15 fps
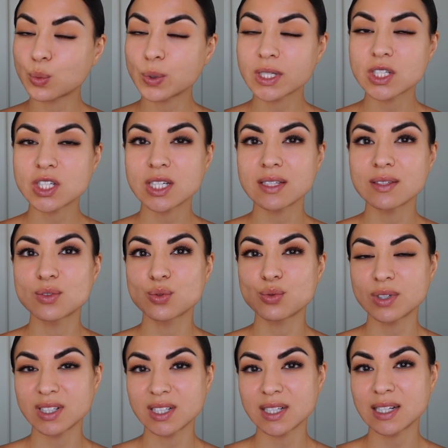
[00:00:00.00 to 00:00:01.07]
which is
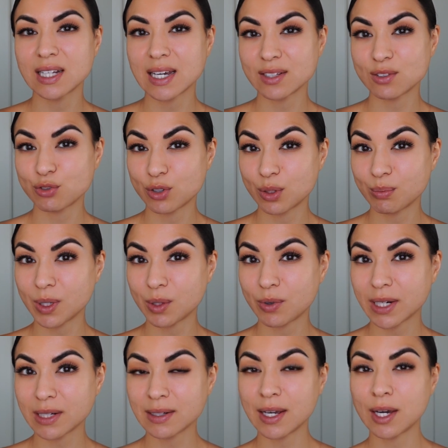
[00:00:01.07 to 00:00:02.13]
really light for me
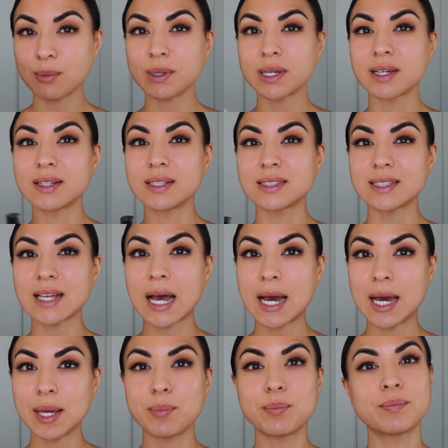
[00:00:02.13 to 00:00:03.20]
right now because
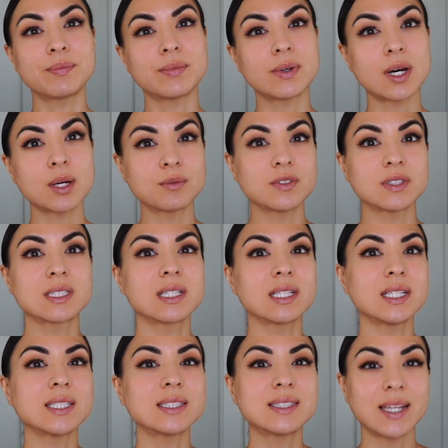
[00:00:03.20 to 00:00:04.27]
I'm
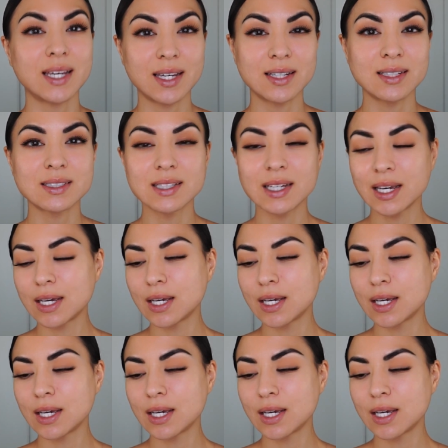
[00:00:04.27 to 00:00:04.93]
obviously tanned.